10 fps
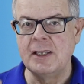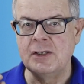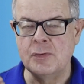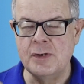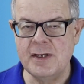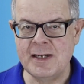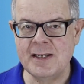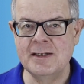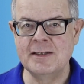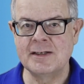you
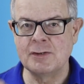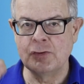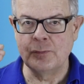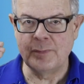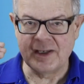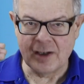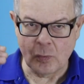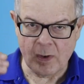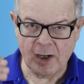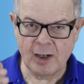need to be
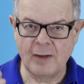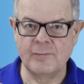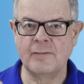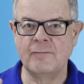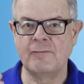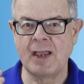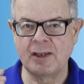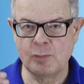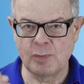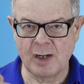aware of the
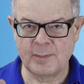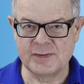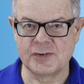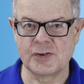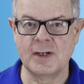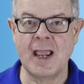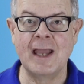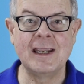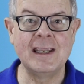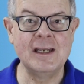value proposition
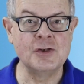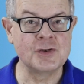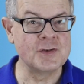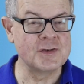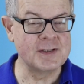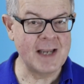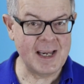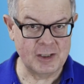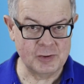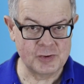at each
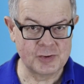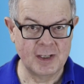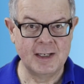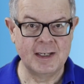stage